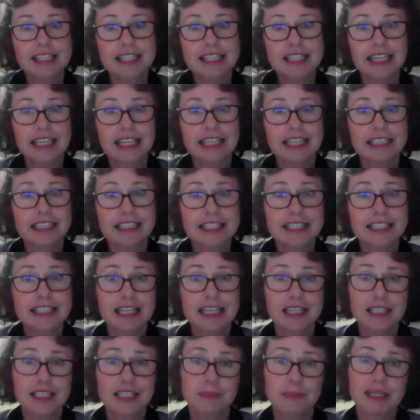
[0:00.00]
seeds,
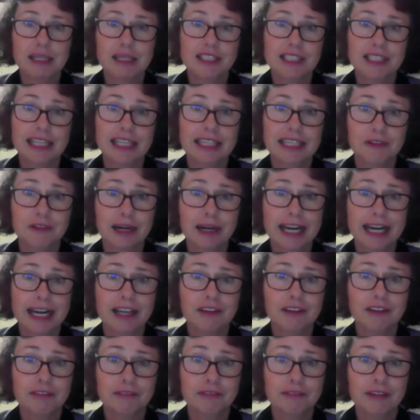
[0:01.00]
especially
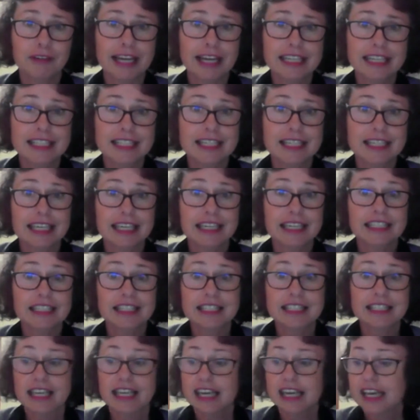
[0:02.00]
ground flax seeds,
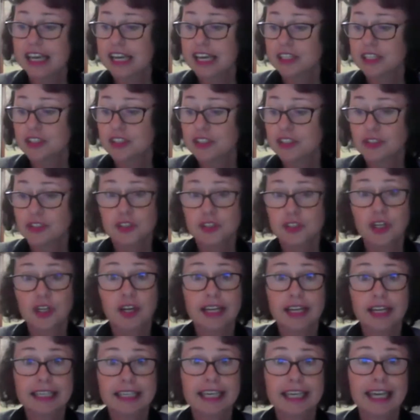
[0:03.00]
to try
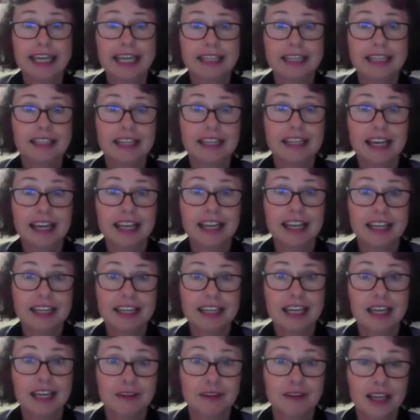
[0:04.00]
and get a
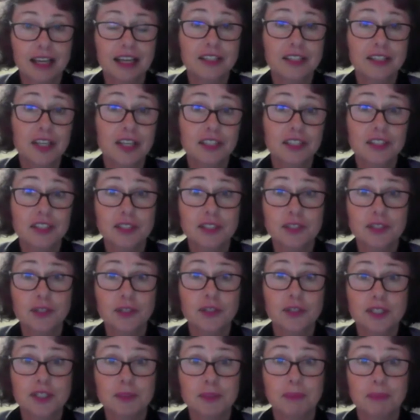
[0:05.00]

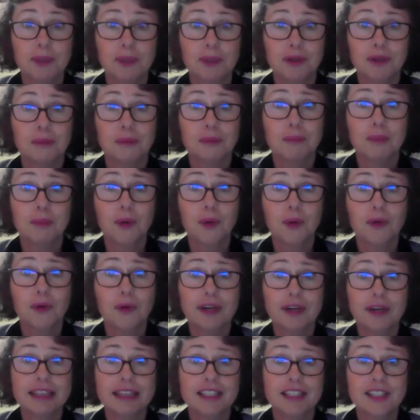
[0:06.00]
dessert spoon or more
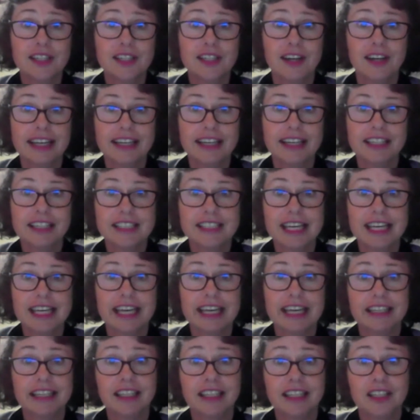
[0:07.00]
in the diet a
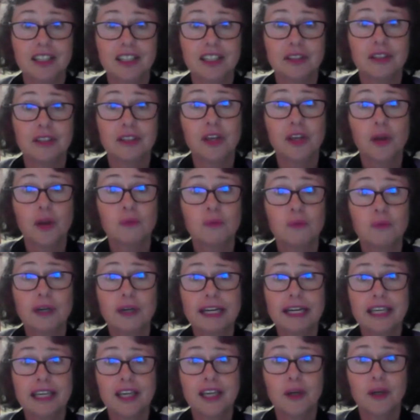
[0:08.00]
day could
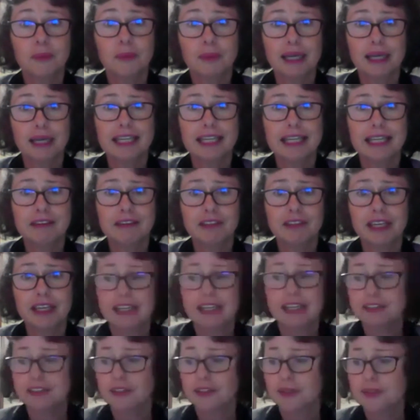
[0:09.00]
really help
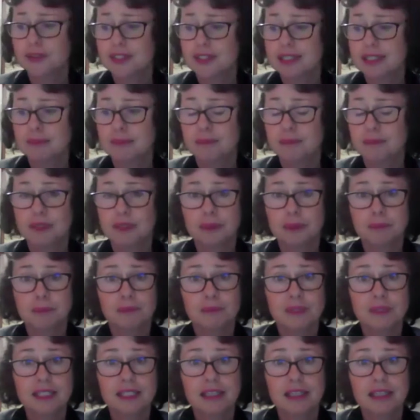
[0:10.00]
alleviate those
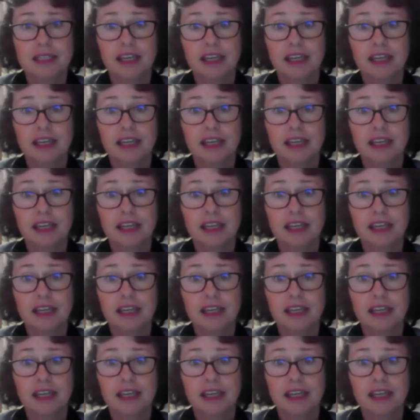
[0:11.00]
symptoms.